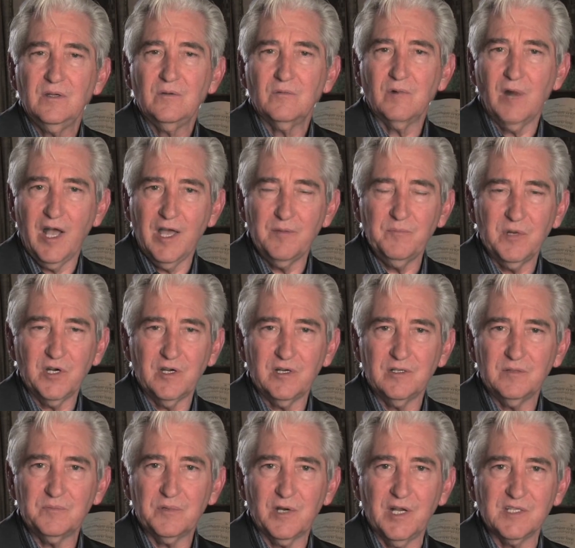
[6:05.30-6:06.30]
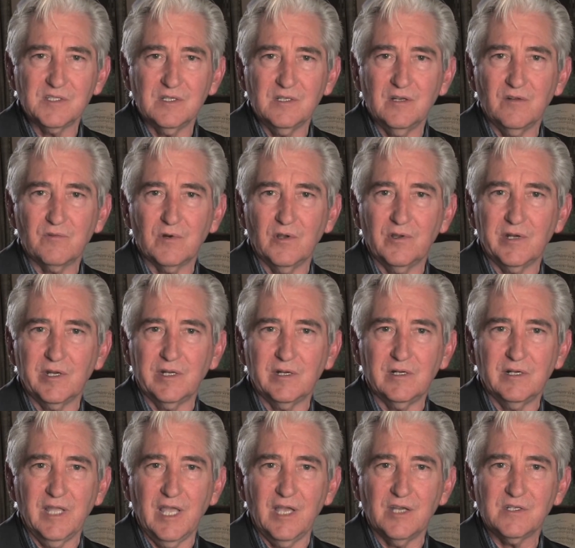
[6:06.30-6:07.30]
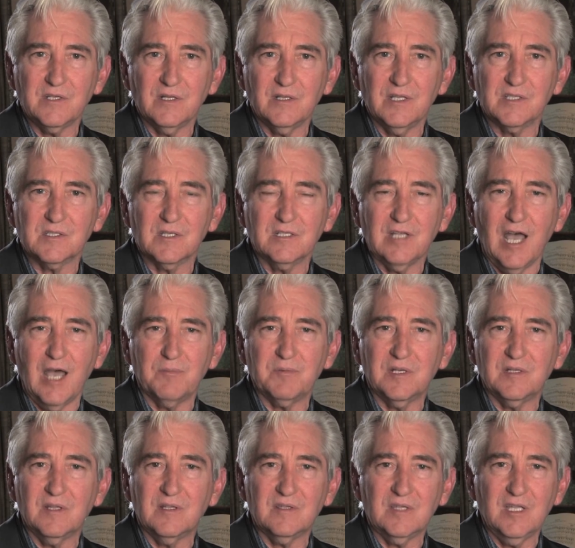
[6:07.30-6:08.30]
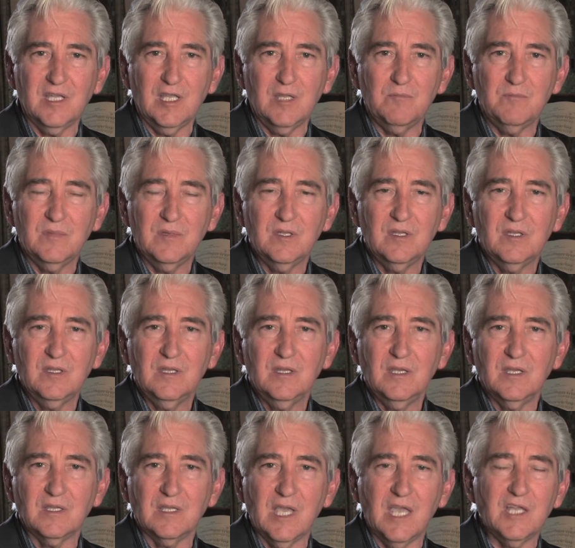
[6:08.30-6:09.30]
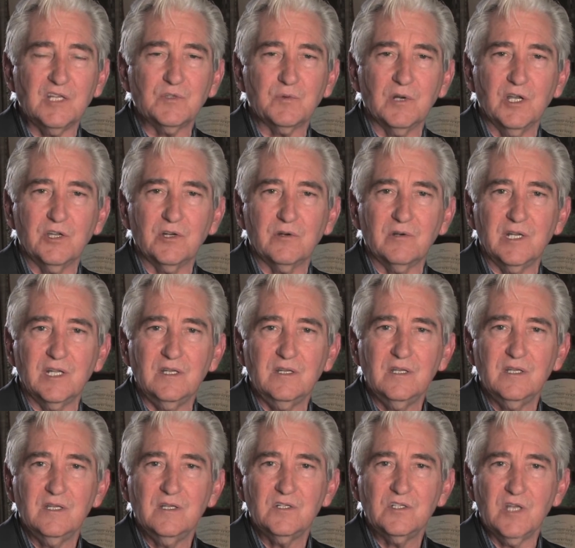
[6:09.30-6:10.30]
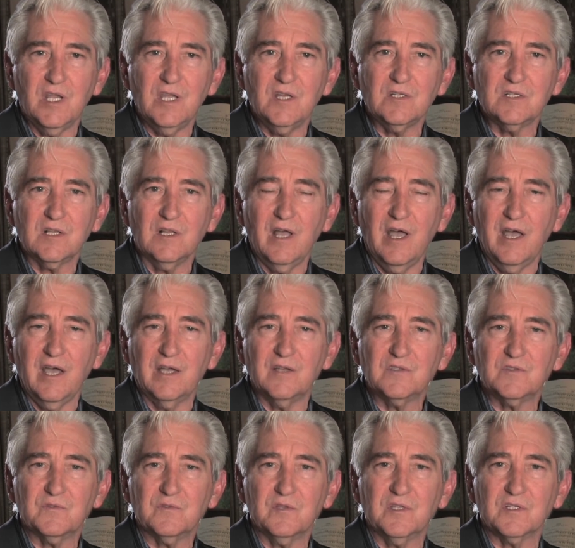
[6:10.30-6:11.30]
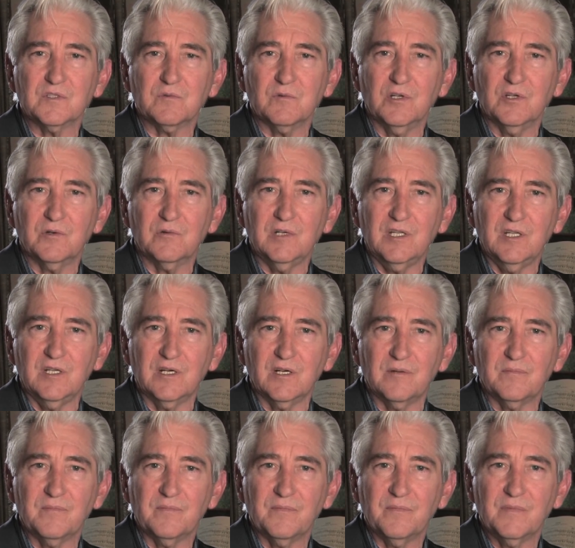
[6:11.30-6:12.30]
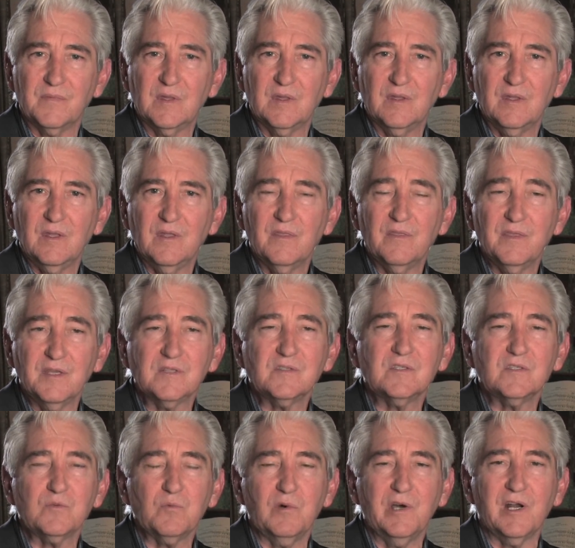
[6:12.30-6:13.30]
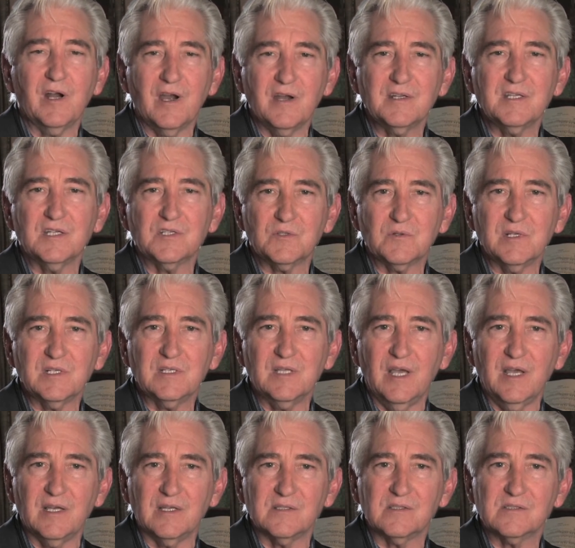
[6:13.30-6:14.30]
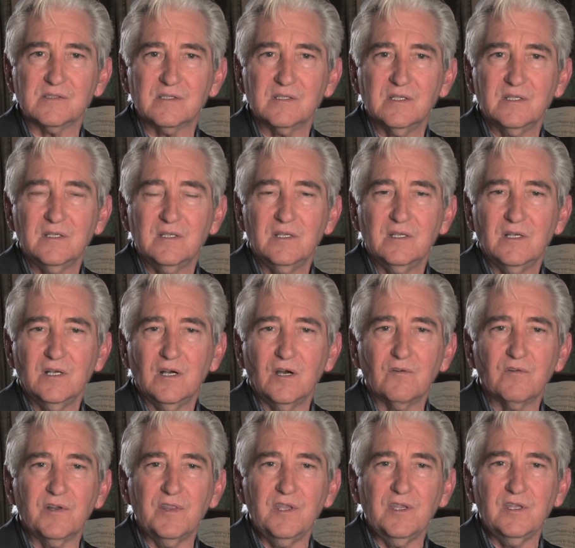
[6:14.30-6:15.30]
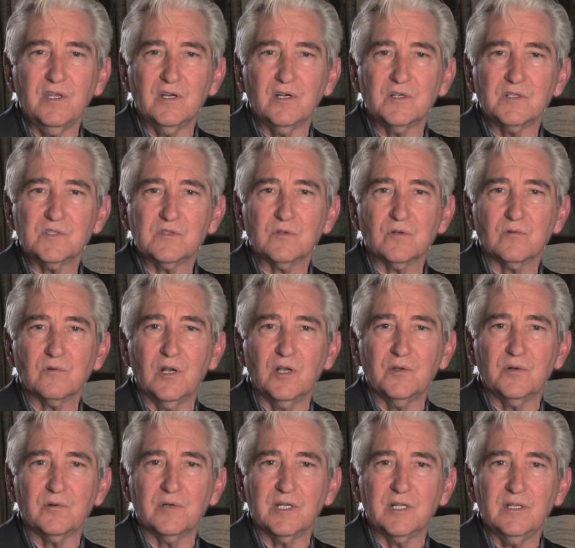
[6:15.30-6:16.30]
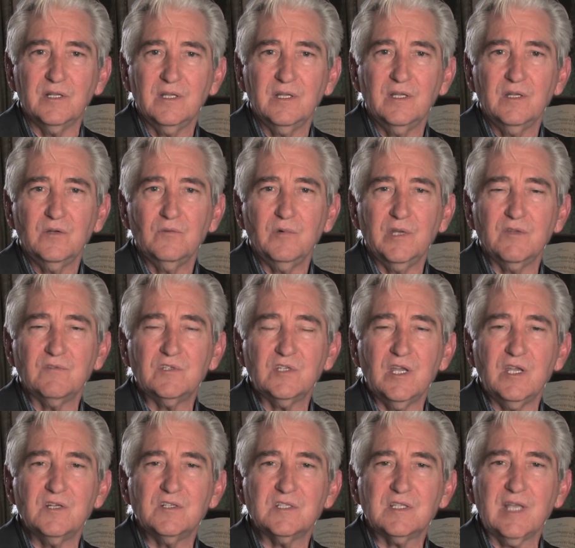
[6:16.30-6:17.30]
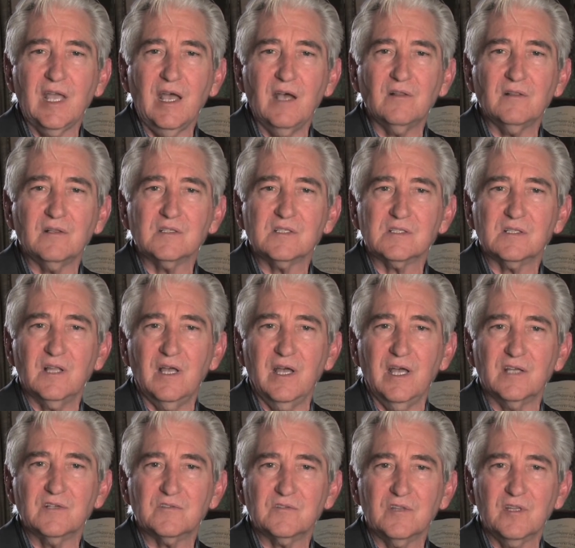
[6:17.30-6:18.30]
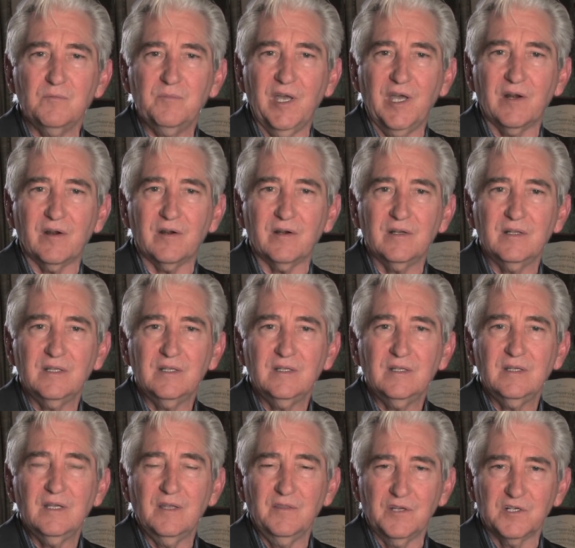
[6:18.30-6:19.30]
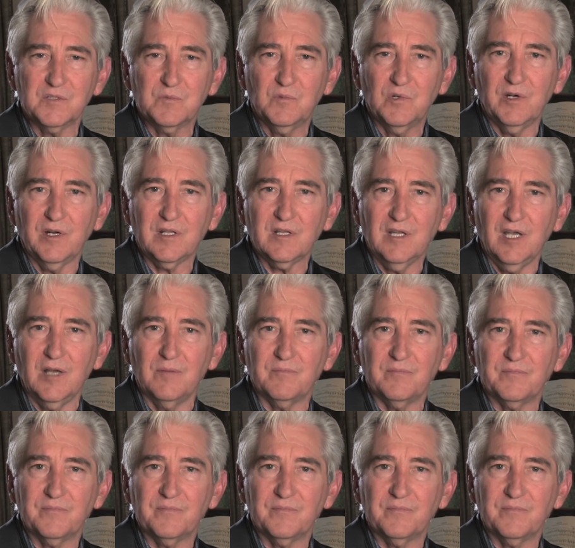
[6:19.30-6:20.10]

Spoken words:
Ron Burton, president of Rotary International, has adopted the theme, Engage Rotary, Change Lives for this Rotary year. This is what our district does. Over the years, through Rotary, we have changed countless lives for the better, and there's more to come.